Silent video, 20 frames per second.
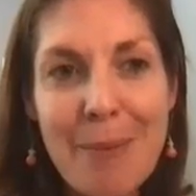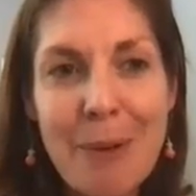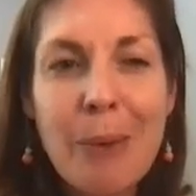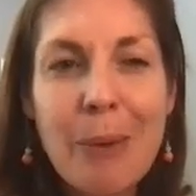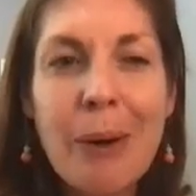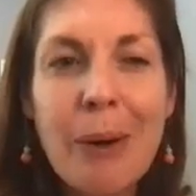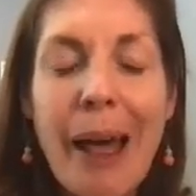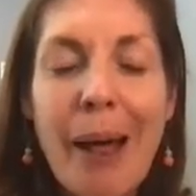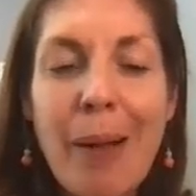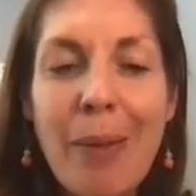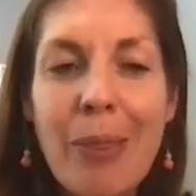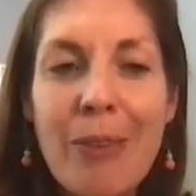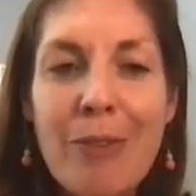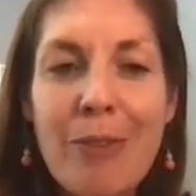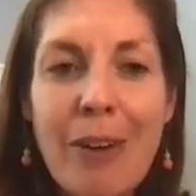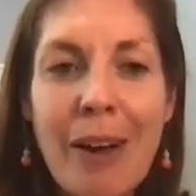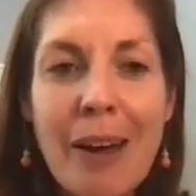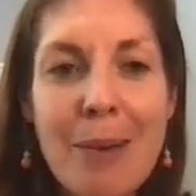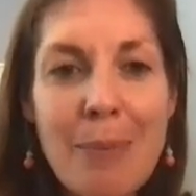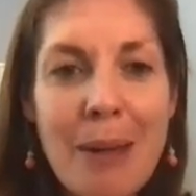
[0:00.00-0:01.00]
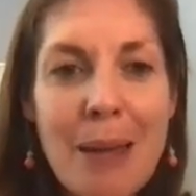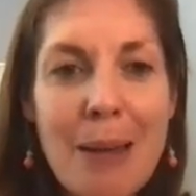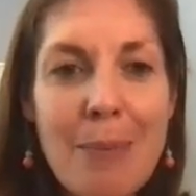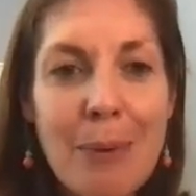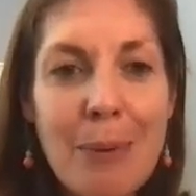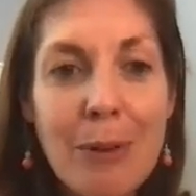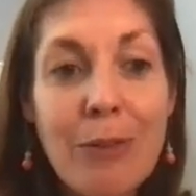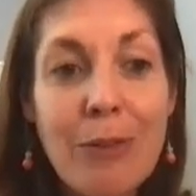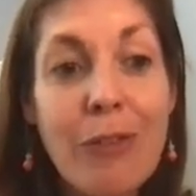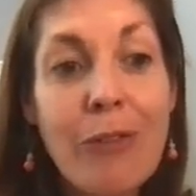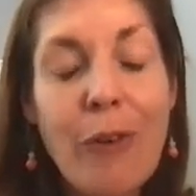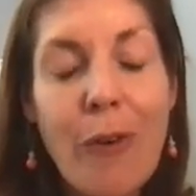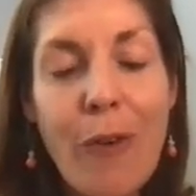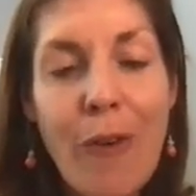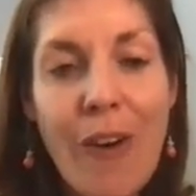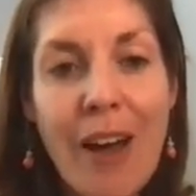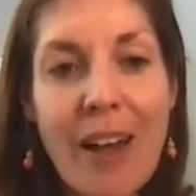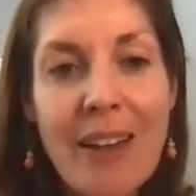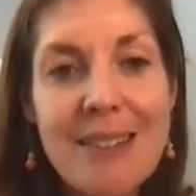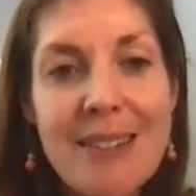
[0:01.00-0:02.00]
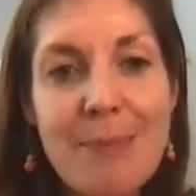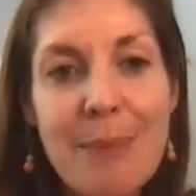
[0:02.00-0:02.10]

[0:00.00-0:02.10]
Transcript: but we want to help the right people for us,